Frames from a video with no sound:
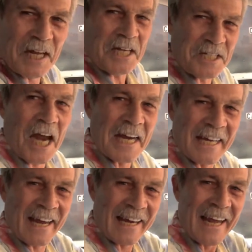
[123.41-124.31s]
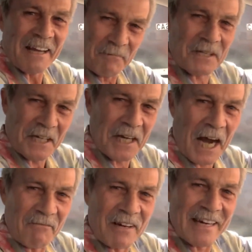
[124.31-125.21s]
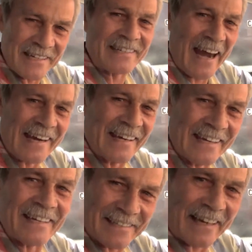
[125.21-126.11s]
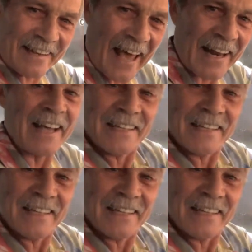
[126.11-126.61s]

He's shaking with the camera. He's shaking. You see that?